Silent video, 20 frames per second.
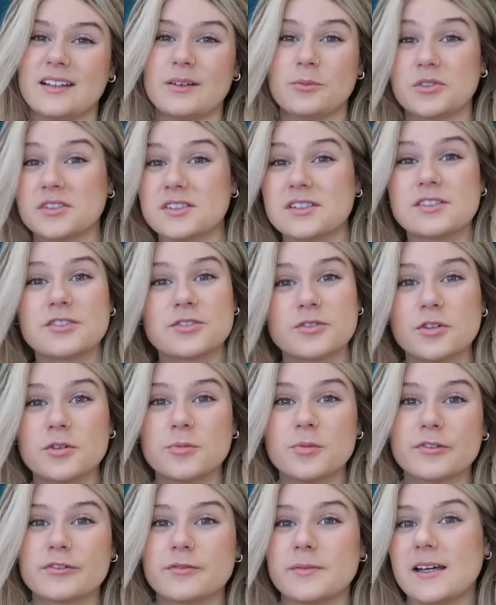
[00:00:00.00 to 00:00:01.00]
it wasn't
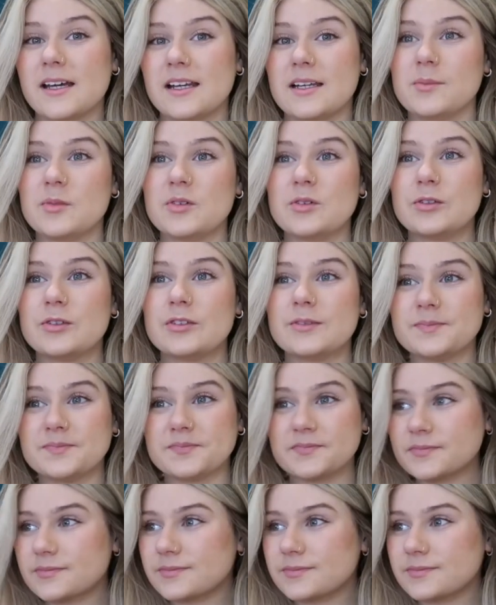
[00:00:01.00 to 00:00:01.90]
enjoyable for me anymore,